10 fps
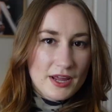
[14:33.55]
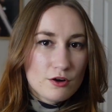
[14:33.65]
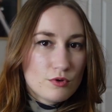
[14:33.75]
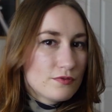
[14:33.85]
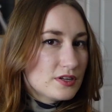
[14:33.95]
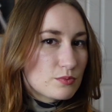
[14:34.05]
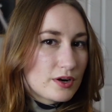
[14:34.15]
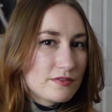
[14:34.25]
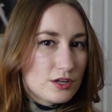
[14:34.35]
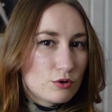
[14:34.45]
Beowulf is
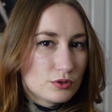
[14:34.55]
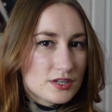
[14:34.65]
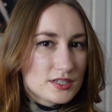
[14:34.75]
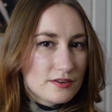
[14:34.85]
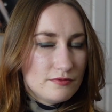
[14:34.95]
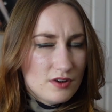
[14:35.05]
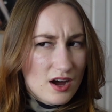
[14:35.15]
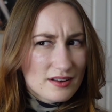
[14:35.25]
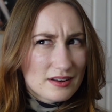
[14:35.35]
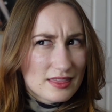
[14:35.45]
one of the oldest, if
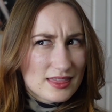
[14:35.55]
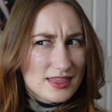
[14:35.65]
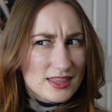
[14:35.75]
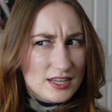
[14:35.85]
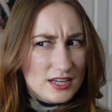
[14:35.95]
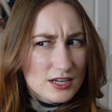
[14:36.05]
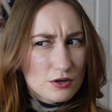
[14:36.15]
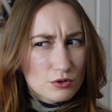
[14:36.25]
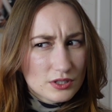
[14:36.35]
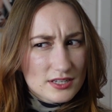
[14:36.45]
not
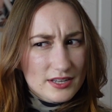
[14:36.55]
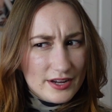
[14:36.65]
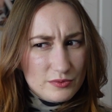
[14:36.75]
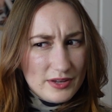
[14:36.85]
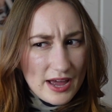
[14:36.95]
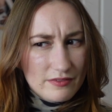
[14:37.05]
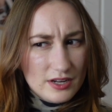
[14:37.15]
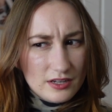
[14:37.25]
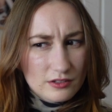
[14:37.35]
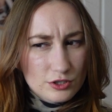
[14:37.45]
the oldest text we have
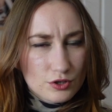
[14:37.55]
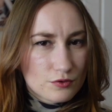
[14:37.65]
in English.